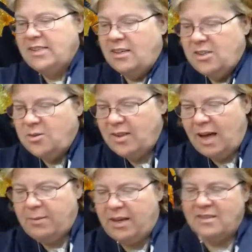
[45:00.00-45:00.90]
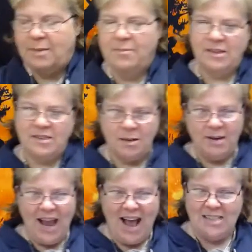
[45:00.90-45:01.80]
started doing that because I'm like,
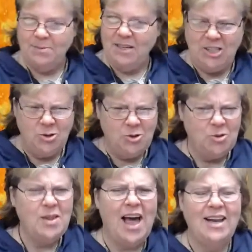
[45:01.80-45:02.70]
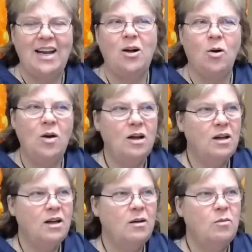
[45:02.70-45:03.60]
somebody asked me, could you do that? And I go,
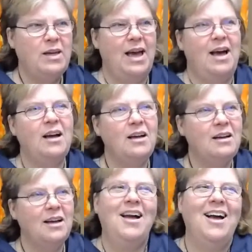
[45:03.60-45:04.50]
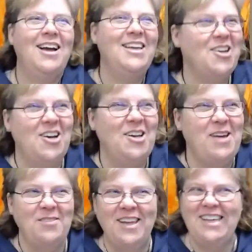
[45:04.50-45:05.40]
yeah. You know what I mean?
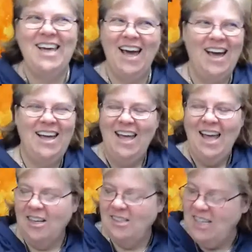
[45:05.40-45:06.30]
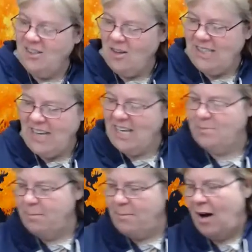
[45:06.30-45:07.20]
I'm like, yeah. Because this only takes
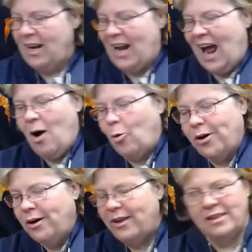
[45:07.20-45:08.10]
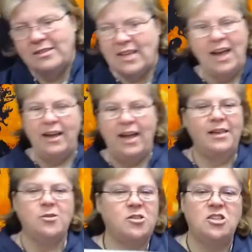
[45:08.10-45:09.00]
me about an hour. This
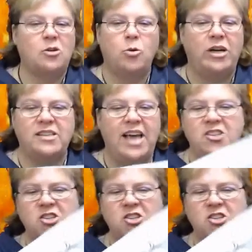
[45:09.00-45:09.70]
was just a quick sketch.